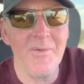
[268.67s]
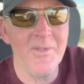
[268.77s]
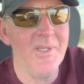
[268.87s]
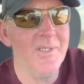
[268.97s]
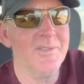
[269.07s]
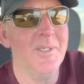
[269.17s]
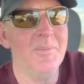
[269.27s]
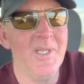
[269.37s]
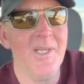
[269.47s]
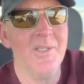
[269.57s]
Everything
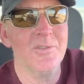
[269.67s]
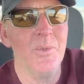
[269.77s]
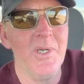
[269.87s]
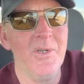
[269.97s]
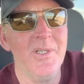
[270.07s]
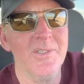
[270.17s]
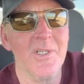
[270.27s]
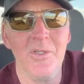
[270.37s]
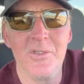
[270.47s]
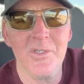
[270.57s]
seemed dead. So here it is.
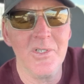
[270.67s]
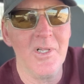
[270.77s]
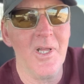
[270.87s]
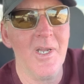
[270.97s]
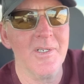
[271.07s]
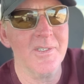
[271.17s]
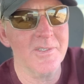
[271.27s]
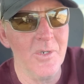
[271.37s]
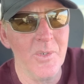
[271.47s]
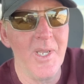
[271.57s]
I looked at the clock and I
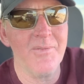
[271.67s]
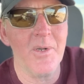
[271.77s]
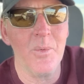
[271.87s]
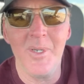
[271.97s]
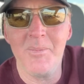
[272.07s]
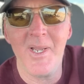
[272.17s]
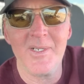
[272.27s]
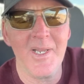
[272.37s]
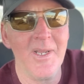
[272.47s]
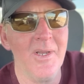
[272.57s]
said, okay, if I run back
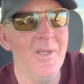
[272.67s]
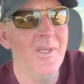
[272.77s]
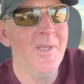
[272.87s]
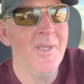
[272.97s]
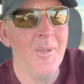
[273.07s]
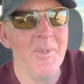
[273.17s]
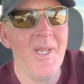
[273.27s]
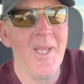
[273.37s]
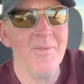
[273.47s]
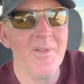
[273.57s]
now, I'm going to
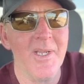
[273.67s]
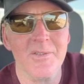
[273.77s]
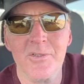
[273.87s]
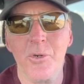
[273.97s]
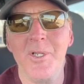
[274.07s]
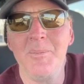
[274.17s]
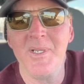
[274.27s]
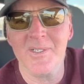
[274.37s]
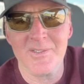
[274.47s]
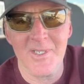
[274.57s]
have like 30
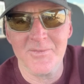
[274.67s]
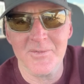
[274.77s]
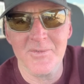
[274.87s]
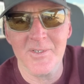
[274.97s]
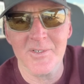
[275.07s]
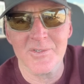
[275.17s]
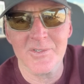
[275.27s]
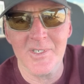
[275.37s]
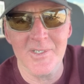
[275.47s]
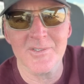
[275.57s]
minutes left to
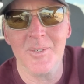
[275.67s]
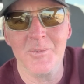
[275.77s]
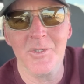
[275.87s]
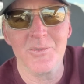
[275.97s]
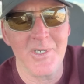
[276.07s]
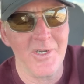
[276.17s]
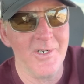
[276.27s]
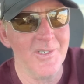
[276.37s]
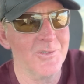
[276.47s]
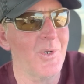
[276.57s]
fish in some of those
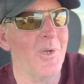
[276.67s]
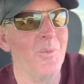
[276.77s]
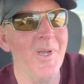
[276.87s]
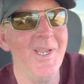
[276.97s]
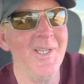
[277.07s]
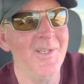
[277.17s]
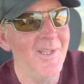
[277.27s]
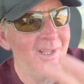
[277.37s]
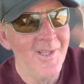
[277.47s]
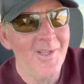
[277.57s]
areas. So I ran
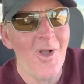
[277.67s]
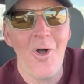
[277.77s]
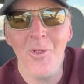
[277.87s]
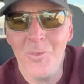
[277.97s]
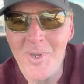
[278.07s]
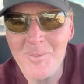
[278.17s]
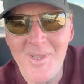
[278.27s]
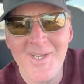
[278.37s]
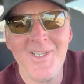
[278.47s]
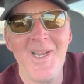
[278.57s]
all the way
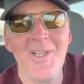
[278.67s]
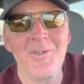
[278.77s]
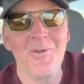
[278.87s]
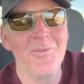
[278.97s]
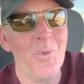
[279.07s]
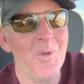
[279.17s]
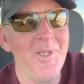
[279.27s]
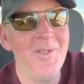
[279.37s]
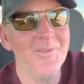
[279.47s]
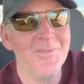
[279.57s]
back down there,
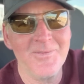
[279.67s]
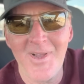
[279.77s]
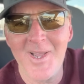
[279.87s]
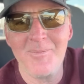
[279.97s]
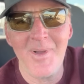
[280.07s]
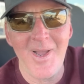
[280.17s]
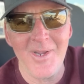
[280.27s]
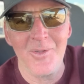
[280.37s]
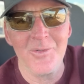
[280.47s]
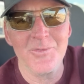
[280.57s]
45
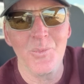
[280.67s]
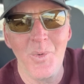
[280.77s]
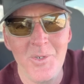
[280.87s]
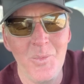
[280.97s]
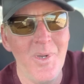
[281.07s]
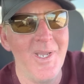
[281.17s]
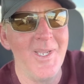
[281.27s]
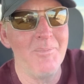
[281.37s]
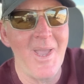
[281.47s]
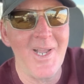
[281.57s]
miles one
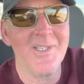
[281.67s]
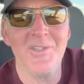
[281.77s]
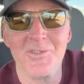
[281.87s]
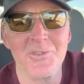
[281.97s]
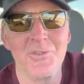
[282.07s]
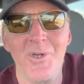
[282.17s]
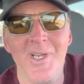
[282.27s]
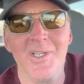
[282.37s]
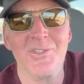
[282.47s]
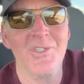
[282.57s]
way back to the
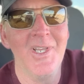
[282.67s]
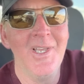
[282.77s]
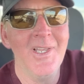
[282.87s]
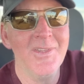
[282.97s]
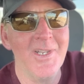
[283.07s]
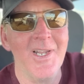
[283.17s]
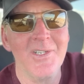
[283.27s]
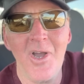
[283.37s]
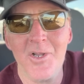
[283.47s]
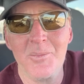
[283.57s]
stretch that
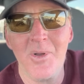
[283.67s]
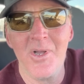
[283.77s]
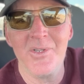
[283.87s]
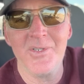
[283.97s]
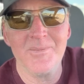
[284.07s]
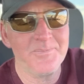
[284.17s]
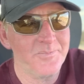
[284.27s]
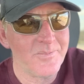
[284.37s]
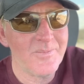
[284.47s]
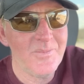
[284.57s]
I'd caught them on
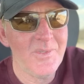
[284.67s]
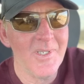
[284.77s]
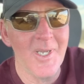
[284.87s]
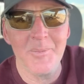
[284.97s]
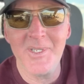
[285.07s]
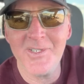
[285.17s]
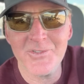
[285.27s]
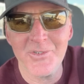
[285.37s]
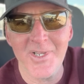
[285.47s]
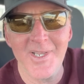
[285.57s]

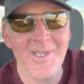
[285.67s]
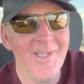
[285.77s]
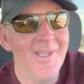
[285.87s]
yesterday.